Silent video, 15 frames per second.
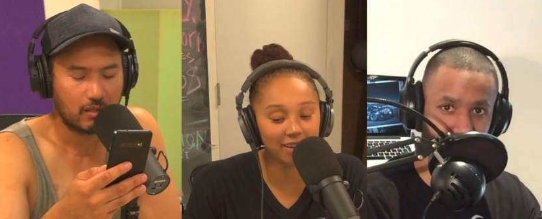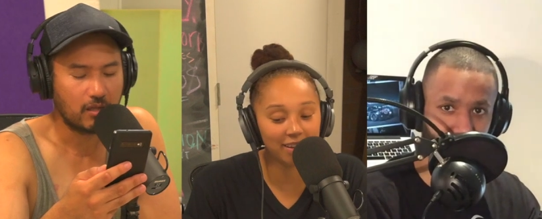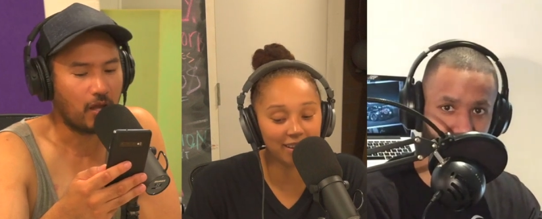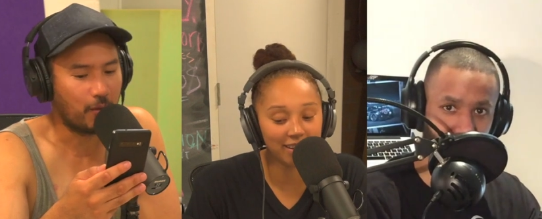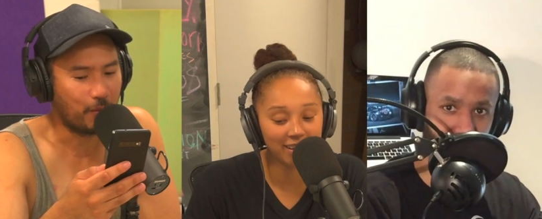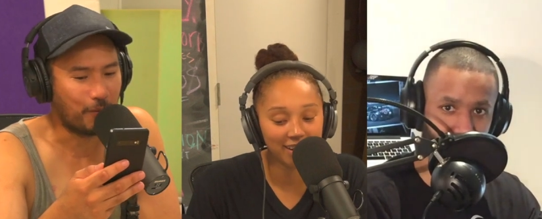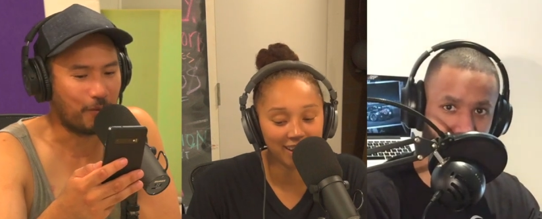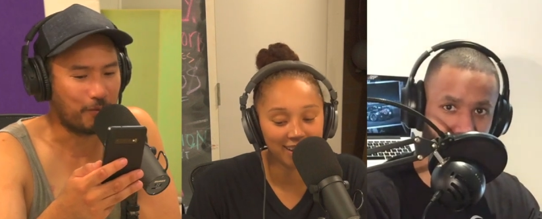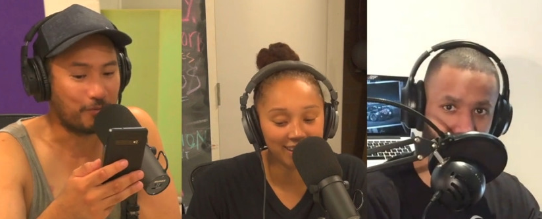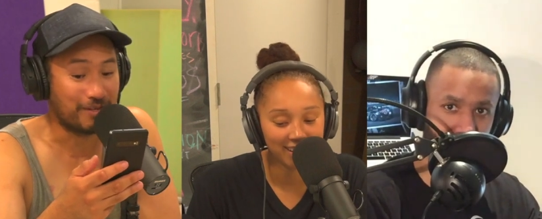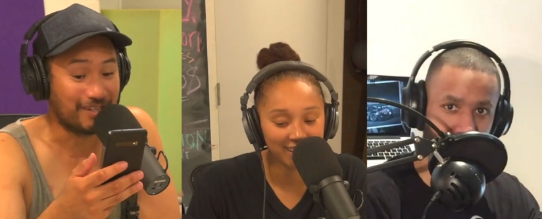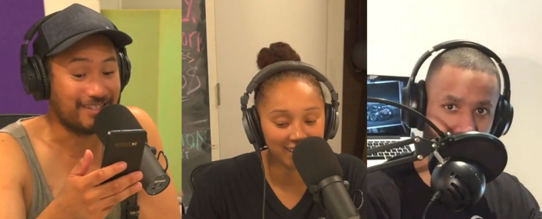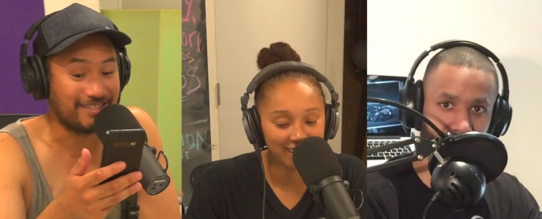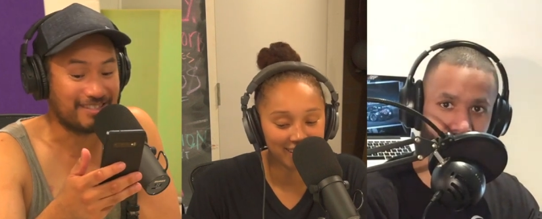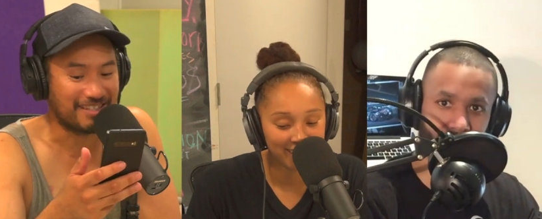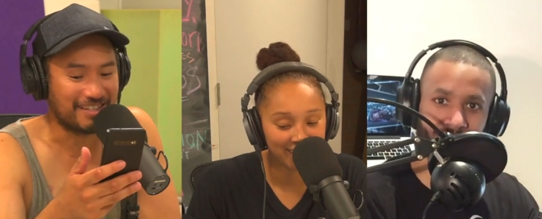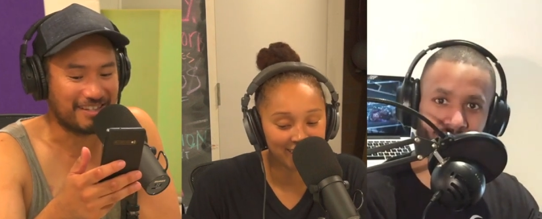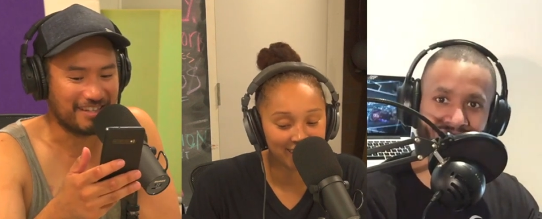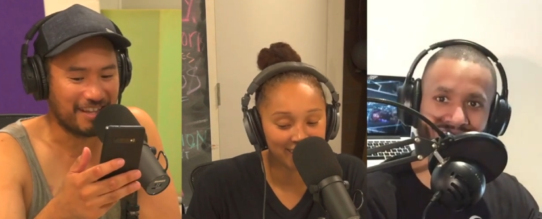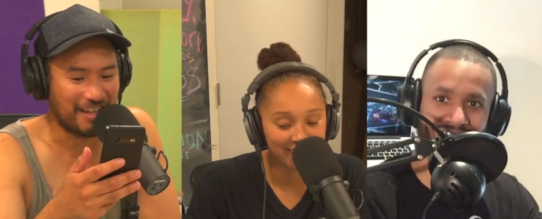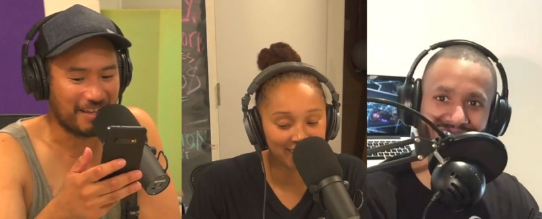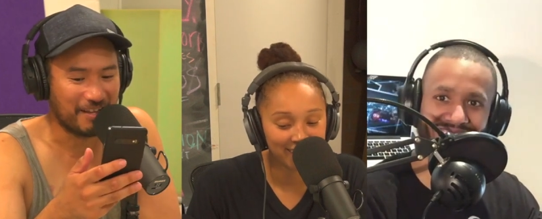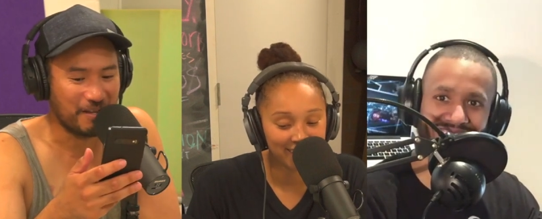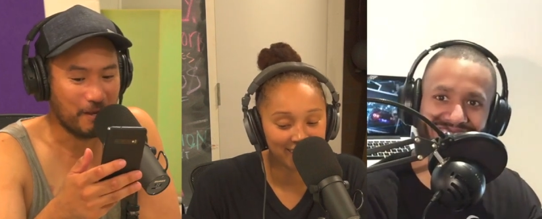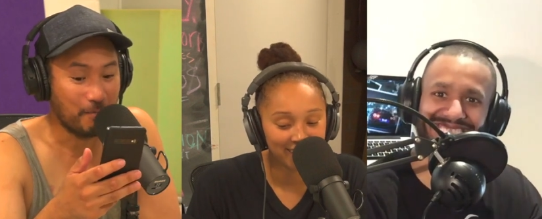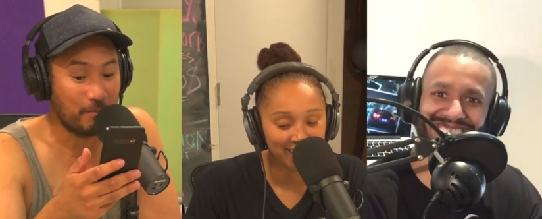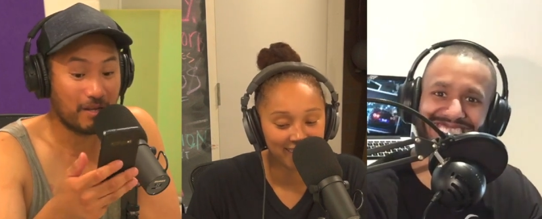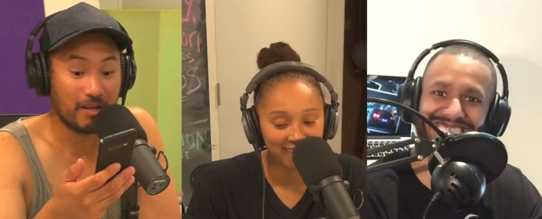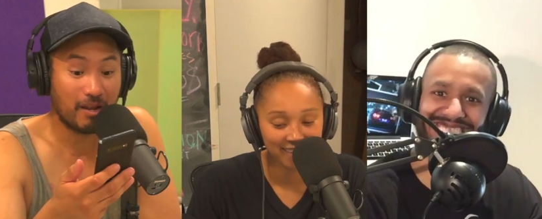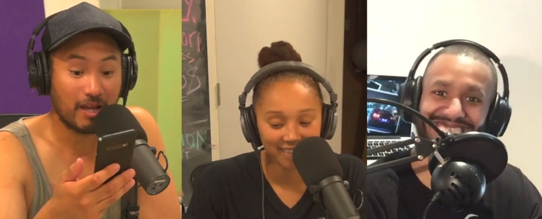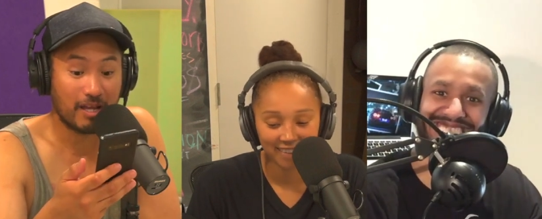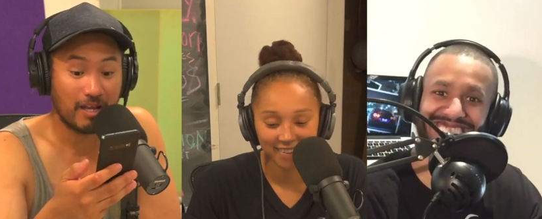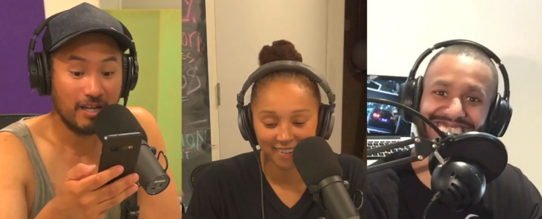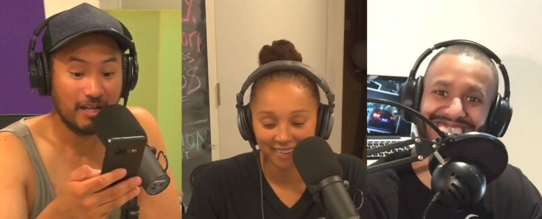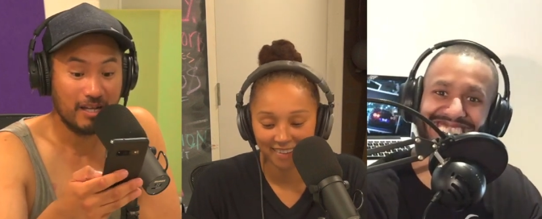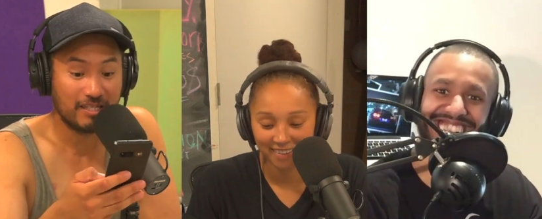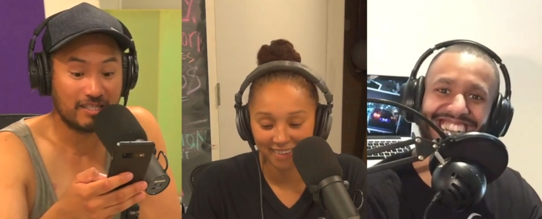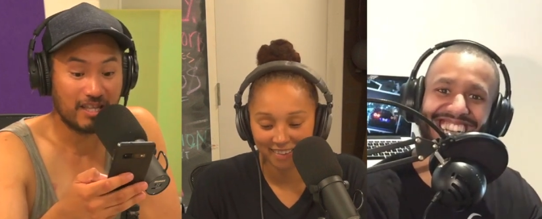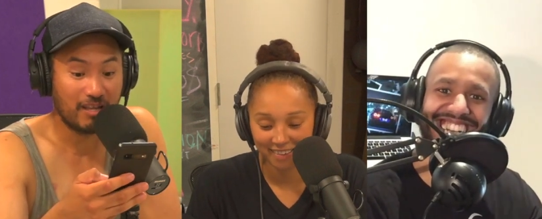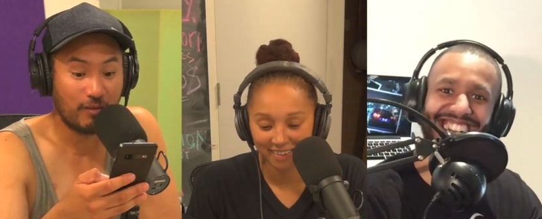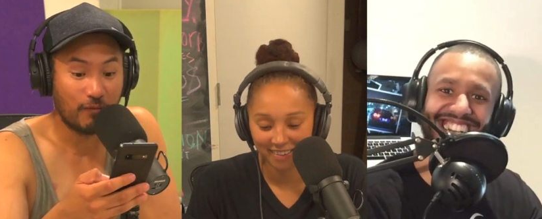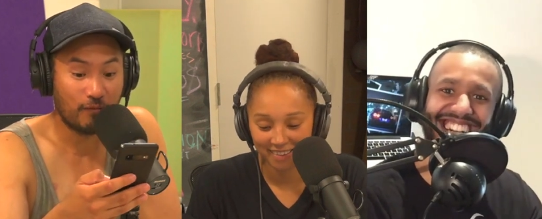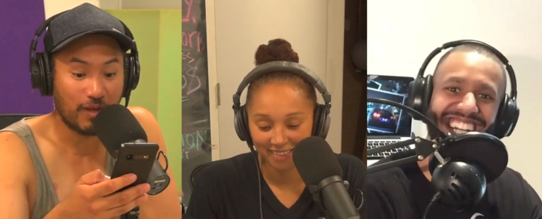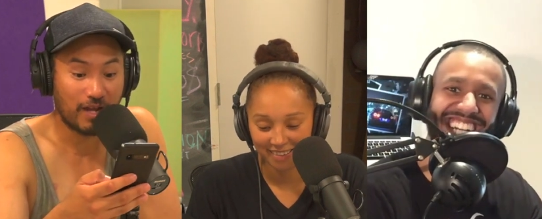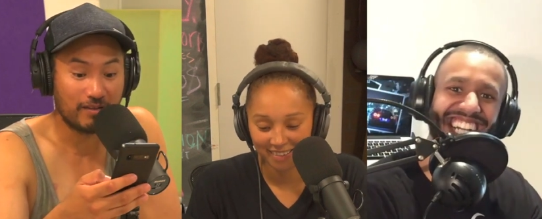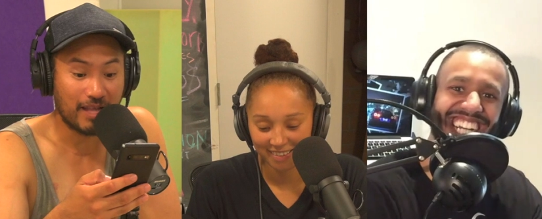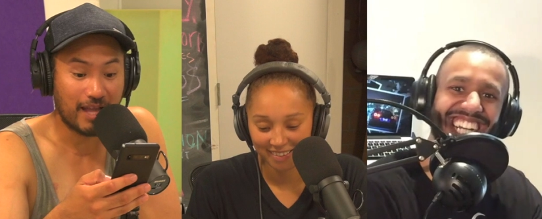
Speaker 1: well, realistically, yeah. But like, let's say you found